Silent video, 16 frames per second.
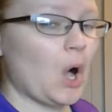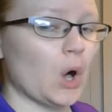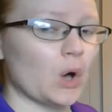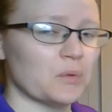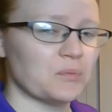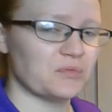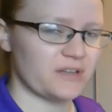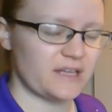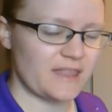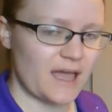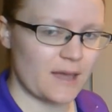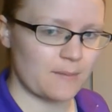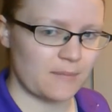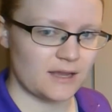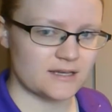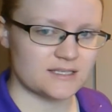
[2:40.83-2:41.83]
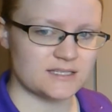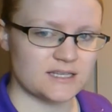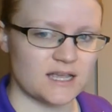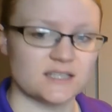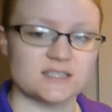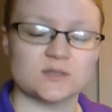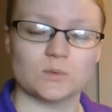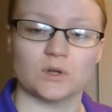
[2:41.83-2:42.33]
Hopefully that makes
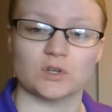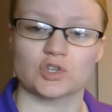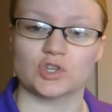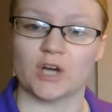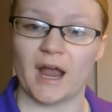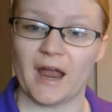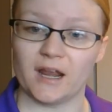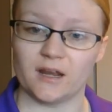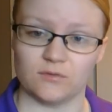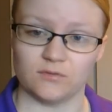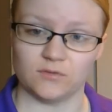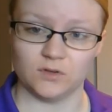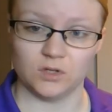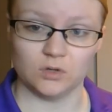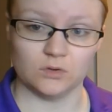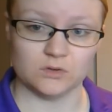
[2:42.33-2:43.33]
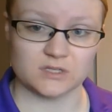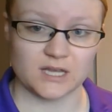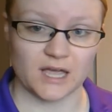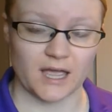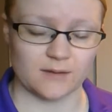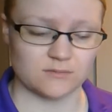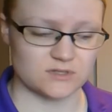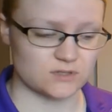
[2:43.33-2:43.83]
sense. We'll try it a few
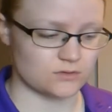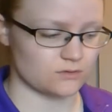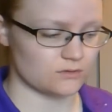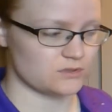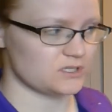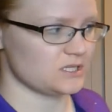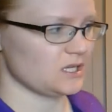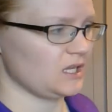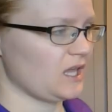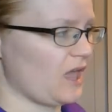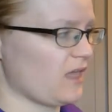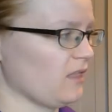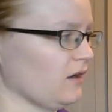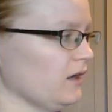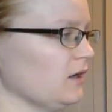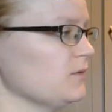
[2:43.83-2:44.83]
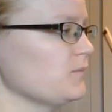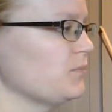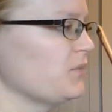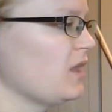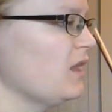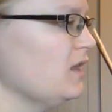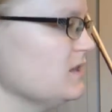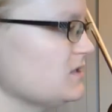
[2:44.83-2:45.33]
times through together.
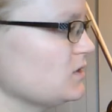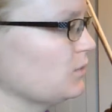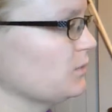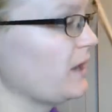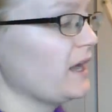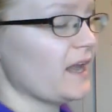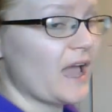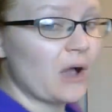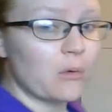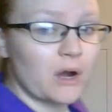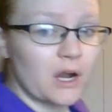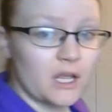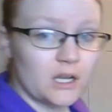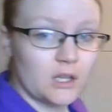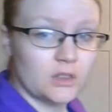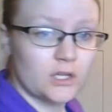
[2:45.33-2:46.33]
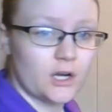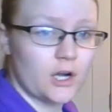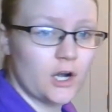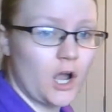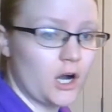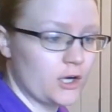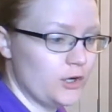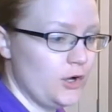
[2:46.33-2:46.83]
So right now we're going to learn
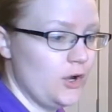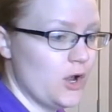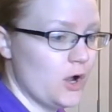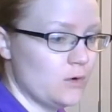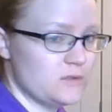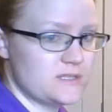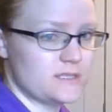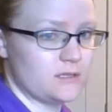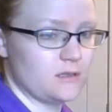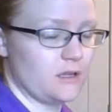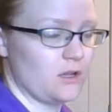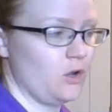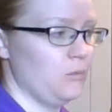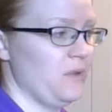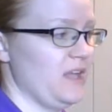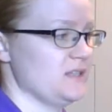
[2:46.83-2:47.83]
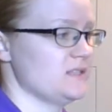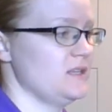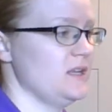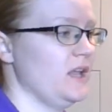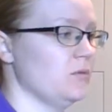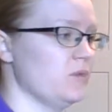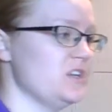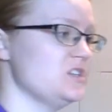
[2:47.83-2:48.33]
our notes a little bit,
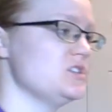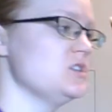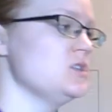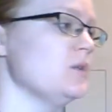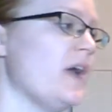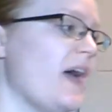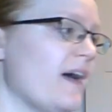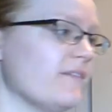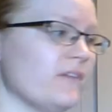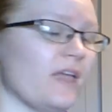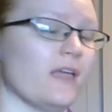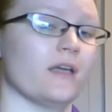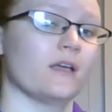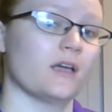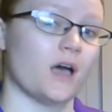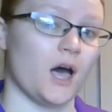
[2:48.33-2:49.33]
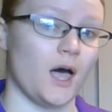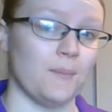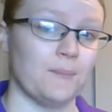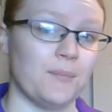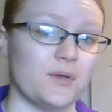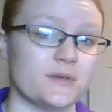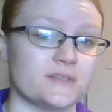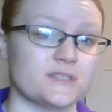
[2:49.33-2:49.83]
and we do have a
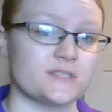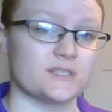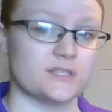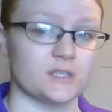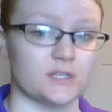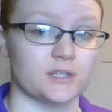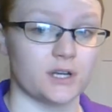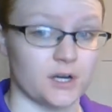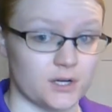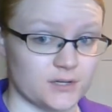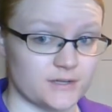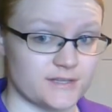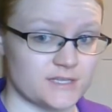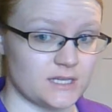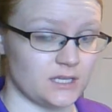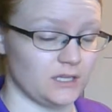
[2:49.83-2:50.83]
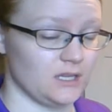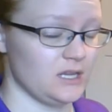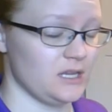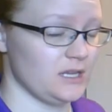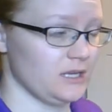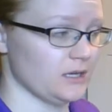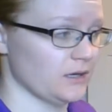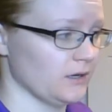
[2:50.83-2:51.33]
couple slurs in
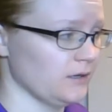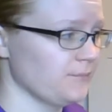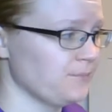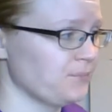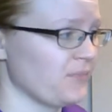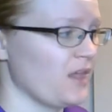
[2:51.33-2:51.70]
here.